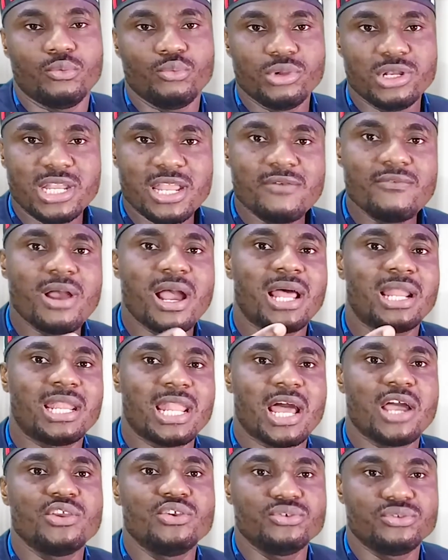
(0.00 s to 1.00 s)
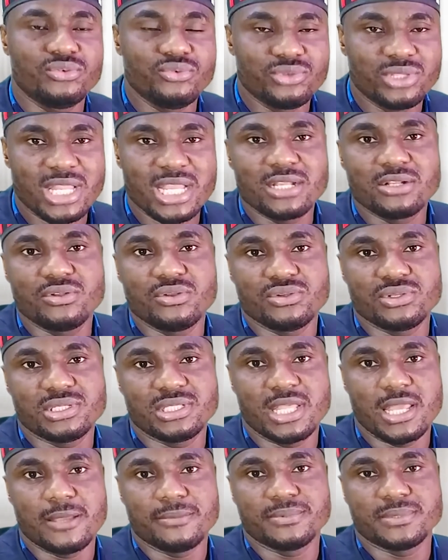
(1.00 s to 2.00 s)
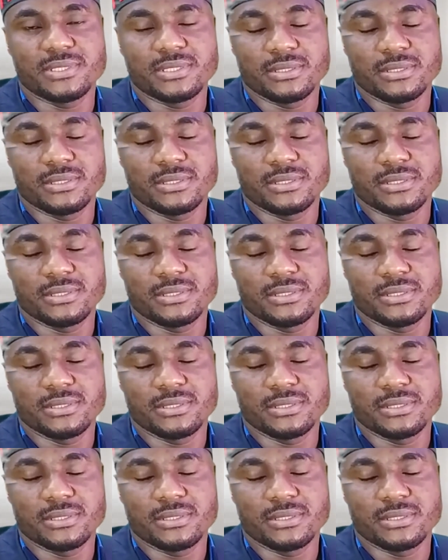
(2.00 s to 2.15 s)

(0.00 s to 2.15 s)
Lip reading: will never allow you to take those steps.